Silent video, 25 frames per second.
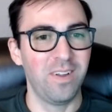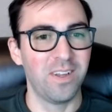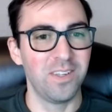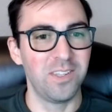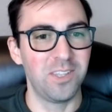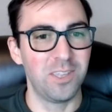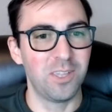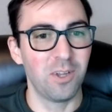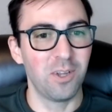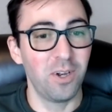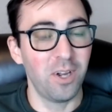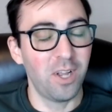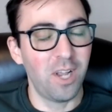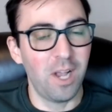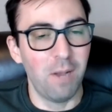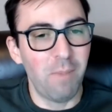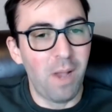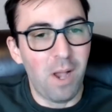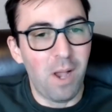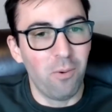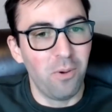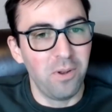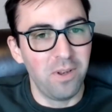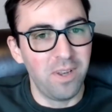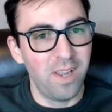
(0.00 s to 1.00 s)
Because they're going to come
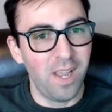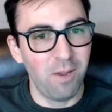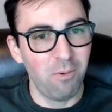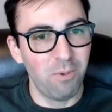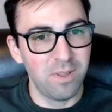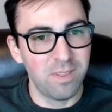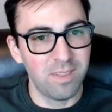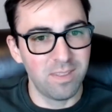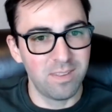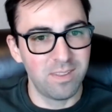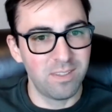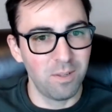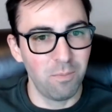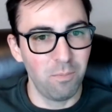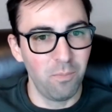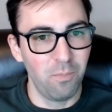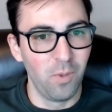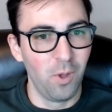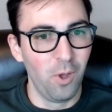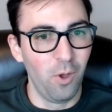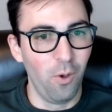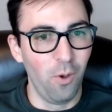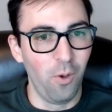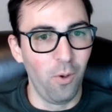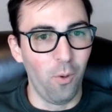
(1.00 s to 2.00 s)
out one day with some
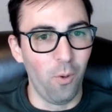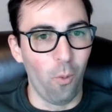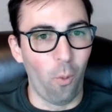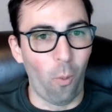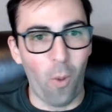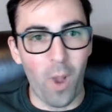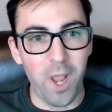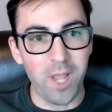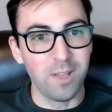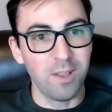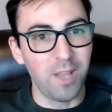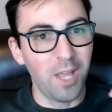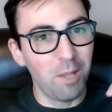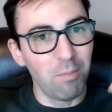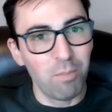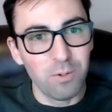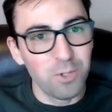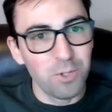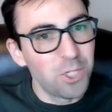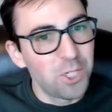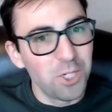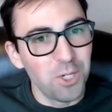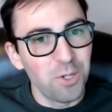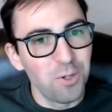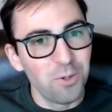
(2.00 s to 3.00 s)
white label
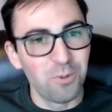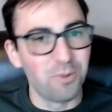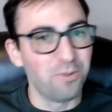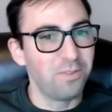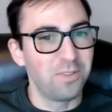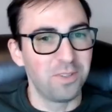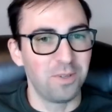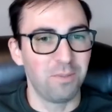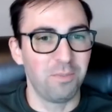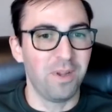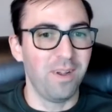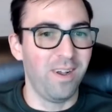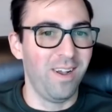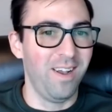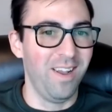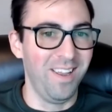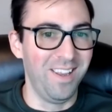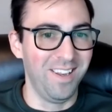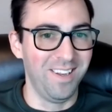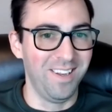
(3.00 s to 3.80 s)
shoe of some kind.